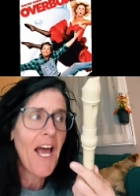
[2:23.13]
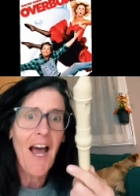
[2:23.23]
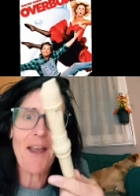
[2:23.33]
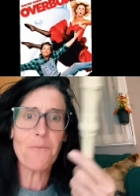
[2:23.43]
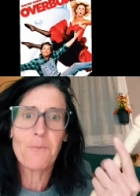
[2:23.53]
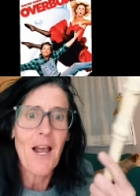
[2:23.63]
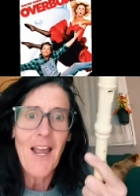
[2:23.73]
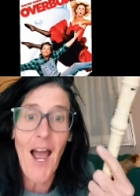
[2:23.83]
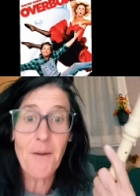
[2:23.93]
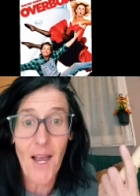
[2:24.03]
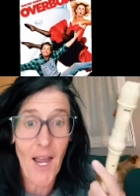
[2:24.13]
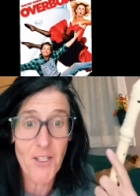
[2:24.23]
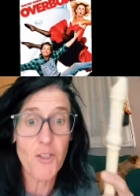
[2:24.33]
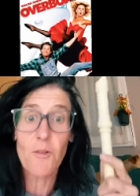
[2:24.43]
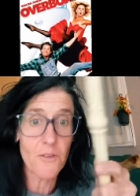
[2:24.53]
I, I, I,
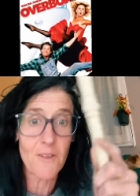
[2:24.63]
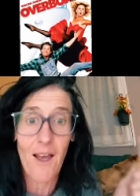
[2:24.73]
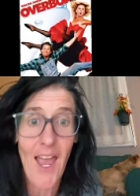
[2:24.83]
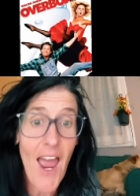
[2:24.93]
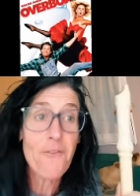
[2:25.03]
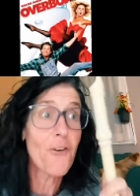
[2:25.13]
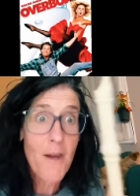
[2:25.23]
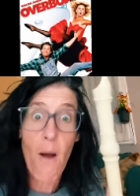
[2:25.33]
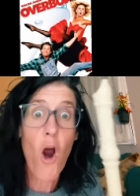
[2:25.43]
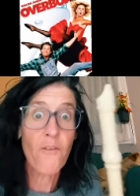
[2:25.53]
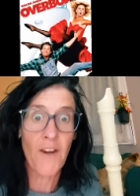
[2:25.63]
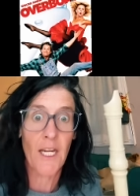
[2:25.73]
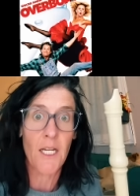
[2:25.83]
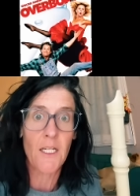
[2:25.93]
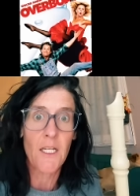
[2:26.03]
you, every
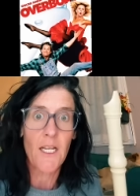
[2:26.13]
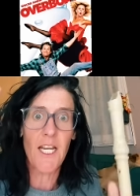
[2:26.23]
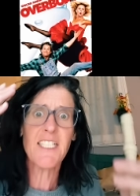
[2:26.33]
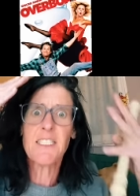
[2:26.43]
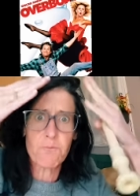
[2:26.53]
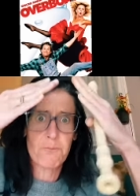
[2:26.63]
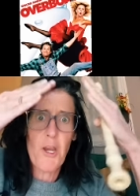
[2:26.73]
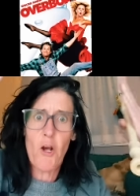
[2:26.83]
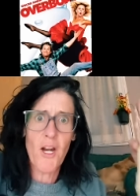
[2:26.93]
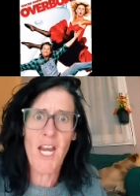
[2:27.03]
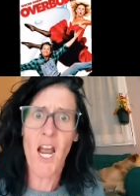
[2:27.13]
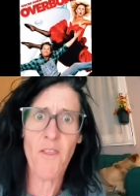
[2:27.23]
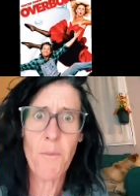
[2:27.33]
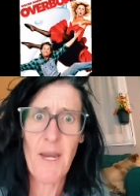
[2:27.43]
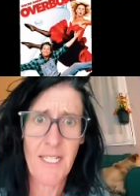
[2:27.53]
movie is Beauty and
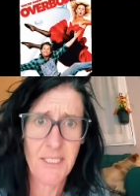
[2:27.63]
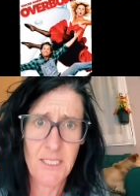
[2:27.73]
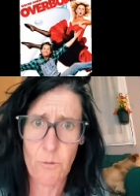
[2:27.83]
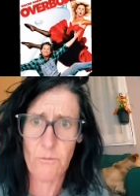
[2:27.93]
the Beast